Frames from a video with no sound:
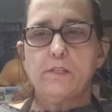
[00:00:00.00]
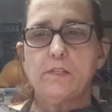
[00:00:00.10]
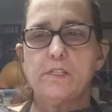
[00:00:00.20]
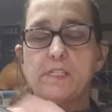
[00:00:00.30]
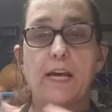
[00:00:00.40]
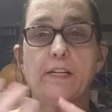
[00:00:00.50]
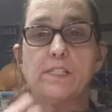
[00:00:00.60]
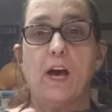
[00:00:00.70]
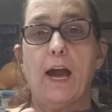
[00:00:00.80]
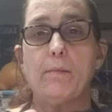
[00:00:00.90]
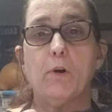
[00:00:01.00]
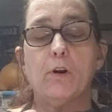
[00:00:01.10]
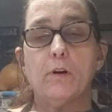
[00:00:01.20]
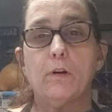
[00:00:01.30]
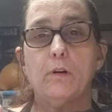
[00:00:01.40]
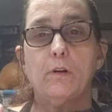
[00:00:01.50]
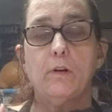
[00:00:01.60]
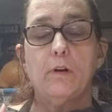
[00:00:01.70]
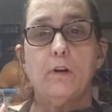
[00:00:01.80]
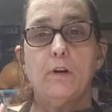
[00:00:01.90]
set a timer.
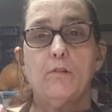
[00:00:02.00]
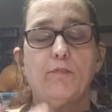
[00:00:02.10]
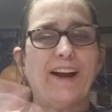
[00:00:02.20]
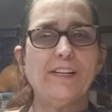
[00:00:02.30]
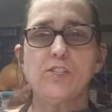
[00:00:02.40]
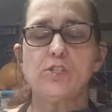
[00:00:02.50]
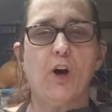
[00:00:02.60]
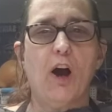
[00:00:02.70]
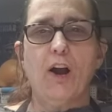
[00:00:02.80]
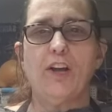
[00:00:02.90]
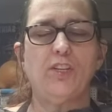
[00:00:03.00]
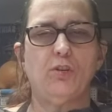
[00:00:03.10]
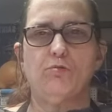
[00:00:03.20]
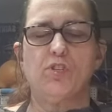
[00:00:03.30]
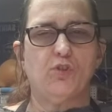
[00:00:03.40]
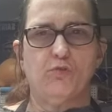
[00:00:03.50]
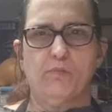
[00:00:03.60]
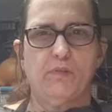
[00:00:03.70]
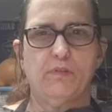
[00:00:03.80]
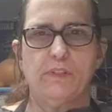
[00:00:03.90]
Find a song on
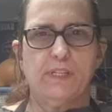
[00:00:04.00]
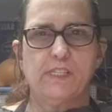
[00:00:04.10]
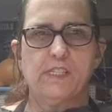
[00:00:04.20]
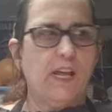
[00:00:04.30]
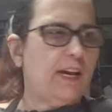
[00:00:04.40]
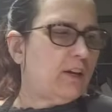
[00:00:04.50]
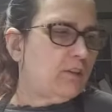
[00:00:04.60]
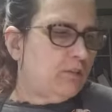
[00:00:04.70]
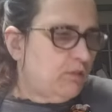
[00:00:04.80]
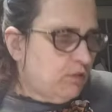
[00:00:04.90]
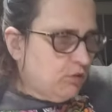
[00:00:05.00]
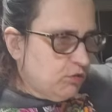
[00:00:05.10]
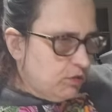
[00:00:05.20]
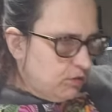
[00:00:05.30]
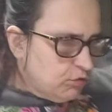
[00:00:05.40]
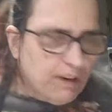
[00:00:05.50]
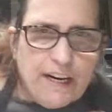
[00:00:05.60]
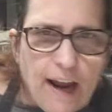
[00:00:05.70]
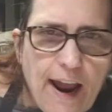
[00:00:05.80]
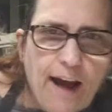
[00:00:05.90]
YouTube that's like
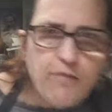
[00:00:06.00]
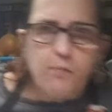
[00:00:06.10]
3.5